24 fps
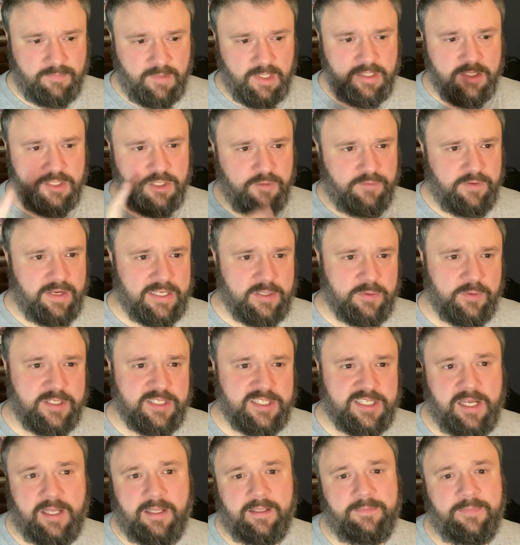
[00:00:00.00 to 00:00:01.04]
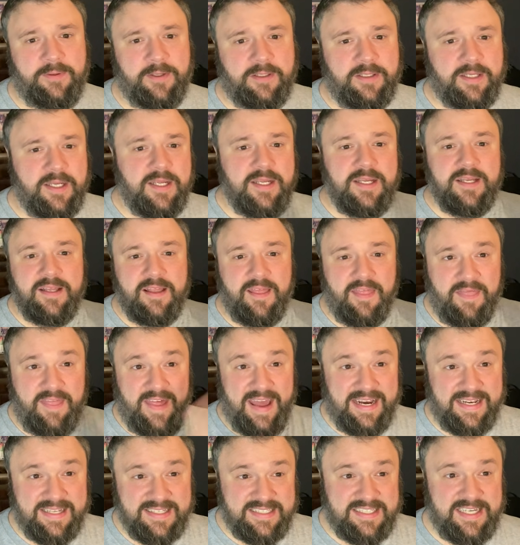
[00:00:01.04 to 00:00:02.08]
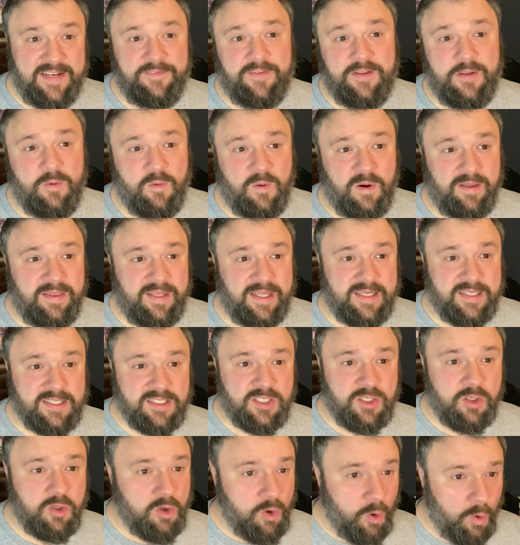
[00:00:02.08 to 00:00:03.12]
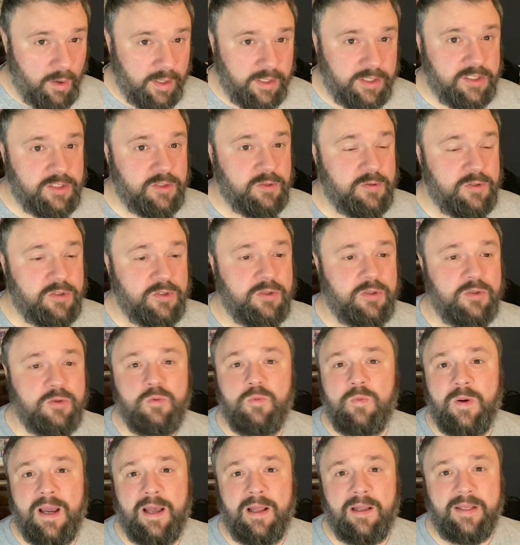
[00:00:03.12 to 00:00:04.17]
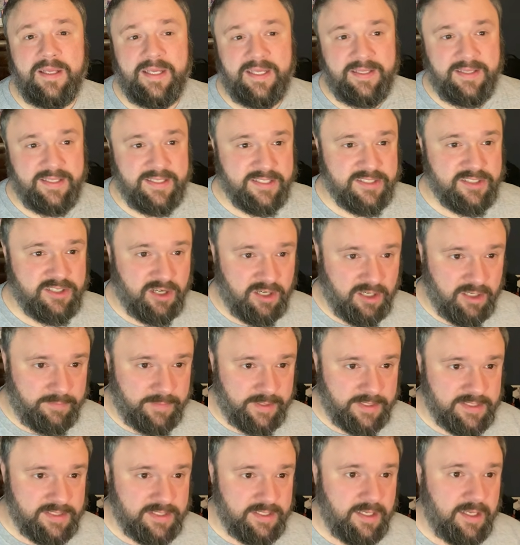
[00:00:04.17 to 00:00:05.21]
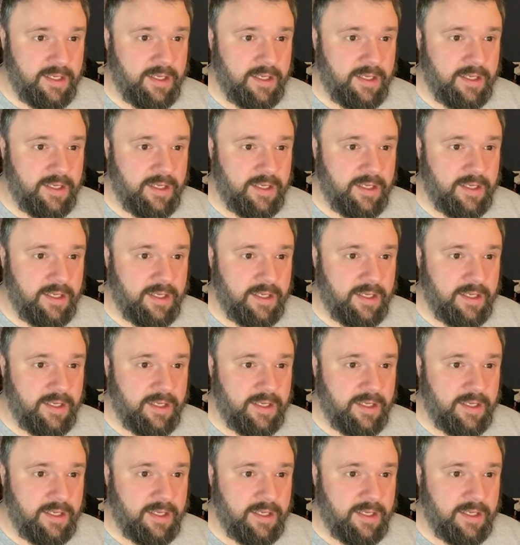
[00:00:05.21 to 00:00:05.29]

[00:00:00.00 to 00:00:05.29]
So if you guys want a solid build, that is definitely one that is going to do you well in these tournaments.